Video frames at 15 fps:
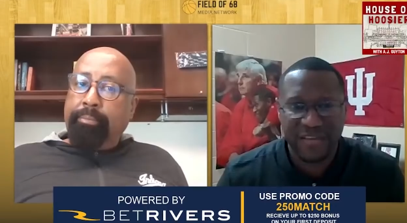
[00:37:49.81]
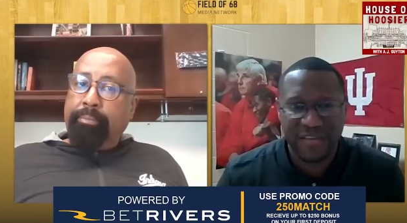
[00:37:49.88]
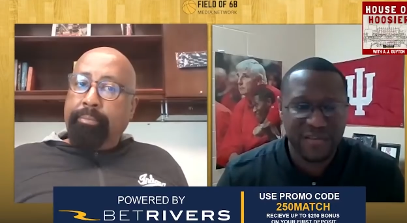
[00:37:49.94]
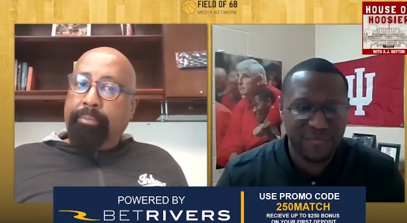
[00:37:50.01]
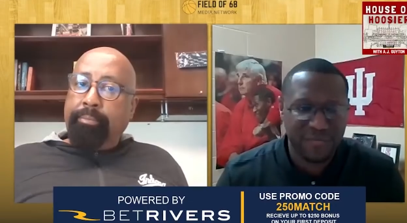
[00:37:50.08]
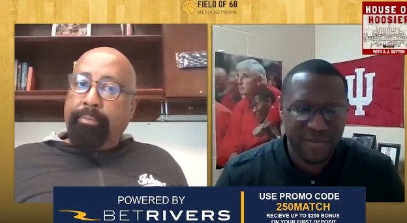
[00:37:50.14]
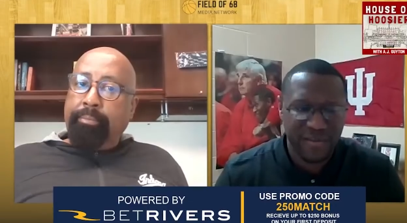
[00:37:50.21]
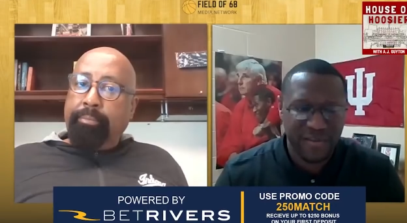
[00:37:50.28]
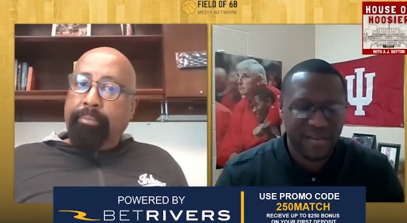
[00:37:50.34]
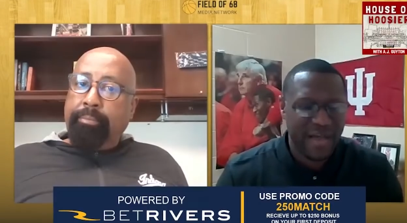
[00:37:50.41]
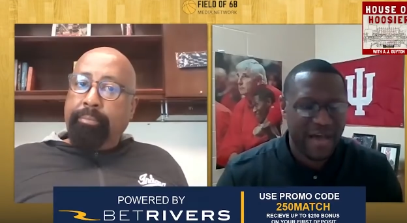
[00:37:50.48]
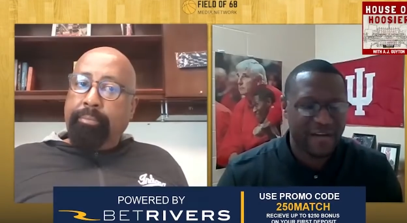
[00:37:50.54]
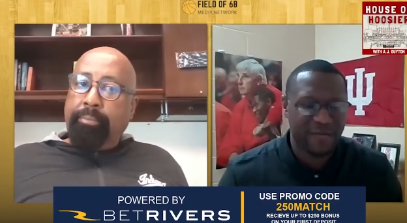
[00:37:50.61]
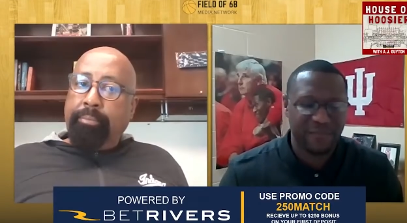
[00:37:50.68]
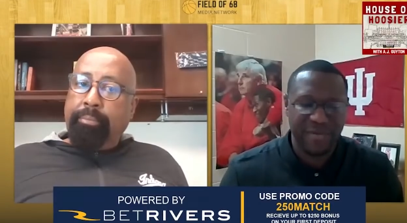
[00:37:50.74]
Speaker 1: Discipline,
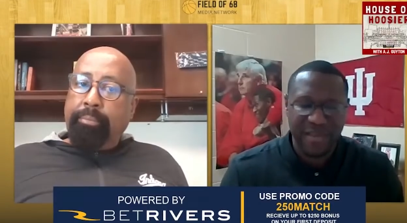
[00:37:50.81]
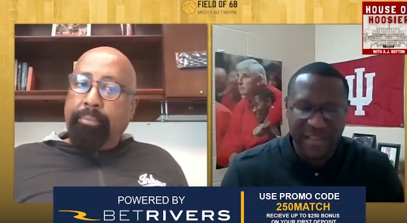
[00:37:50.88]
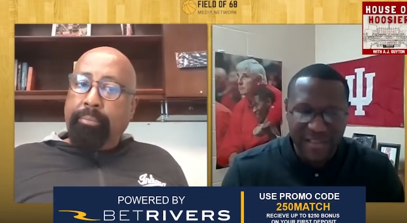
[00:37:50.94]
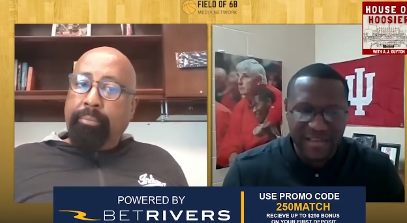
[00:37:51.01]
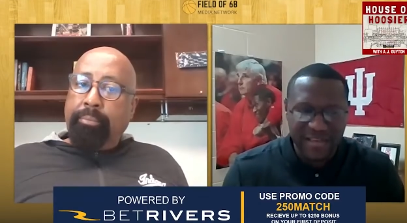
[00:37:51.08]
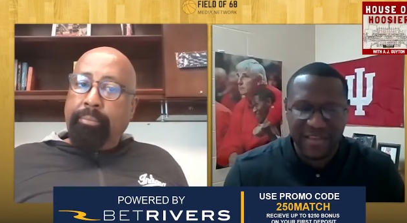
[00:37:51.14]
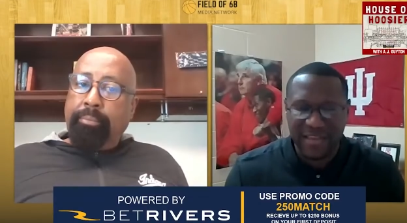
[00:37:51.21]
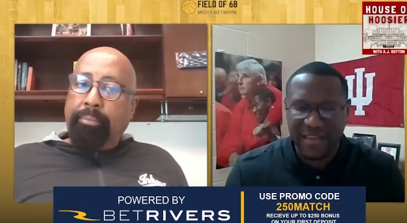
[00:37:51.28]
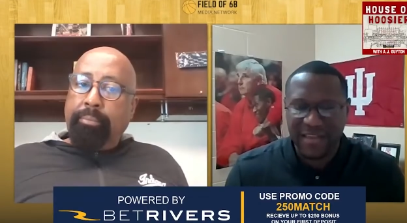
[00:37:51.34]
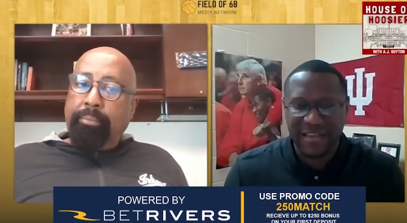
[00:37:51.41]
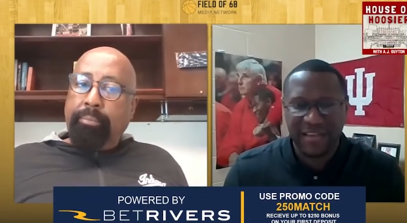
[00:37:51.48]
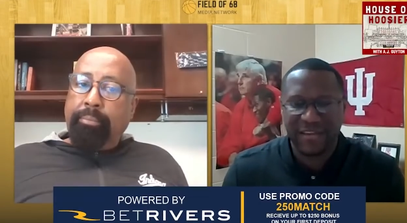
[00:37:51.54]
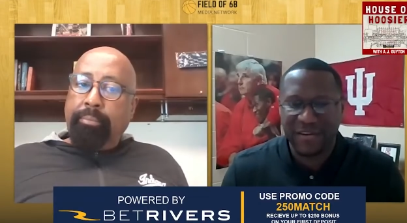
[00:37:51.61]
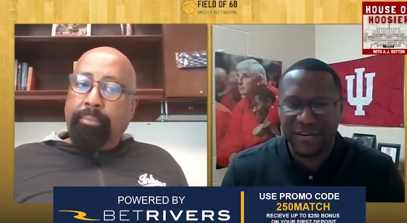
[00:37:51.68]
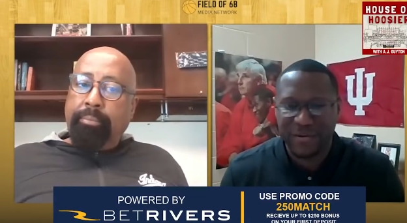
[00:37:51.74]
accountability,
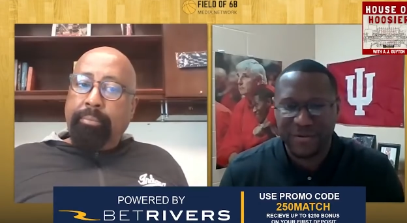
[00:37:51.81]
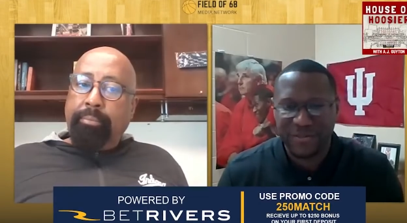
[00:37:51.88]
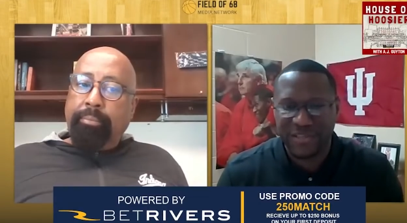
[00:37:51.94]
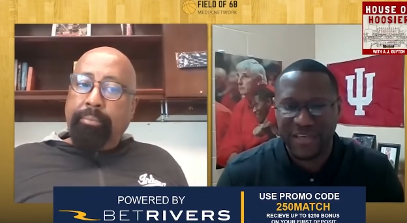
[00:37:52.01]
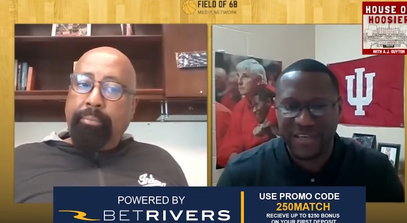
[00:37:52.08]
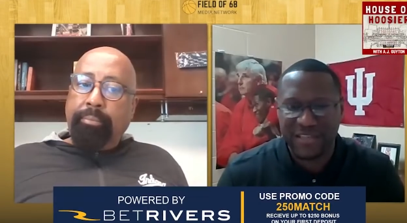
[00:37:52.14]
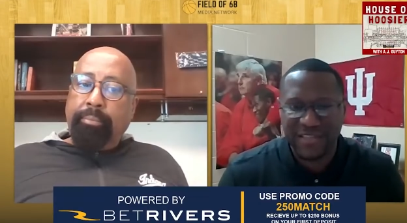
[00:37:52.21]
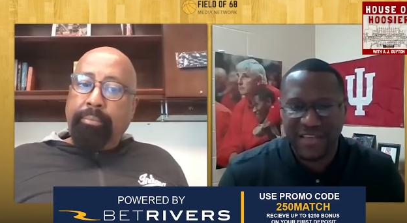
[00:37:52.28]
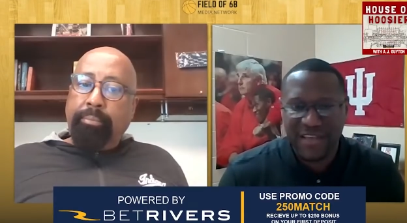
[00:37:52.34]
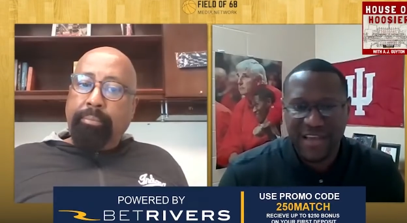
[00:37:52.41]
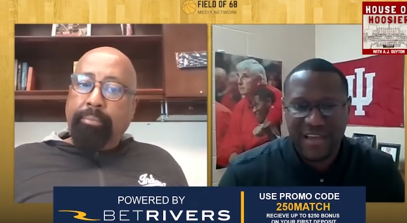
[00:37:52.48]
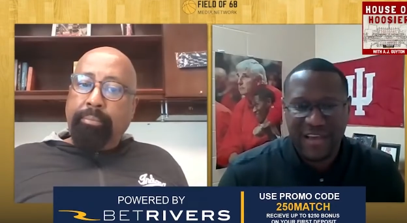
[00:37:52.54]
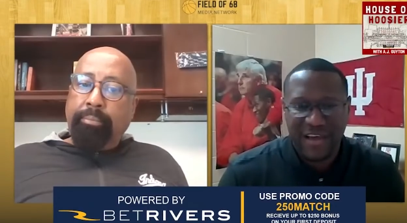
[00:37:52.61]
you know, just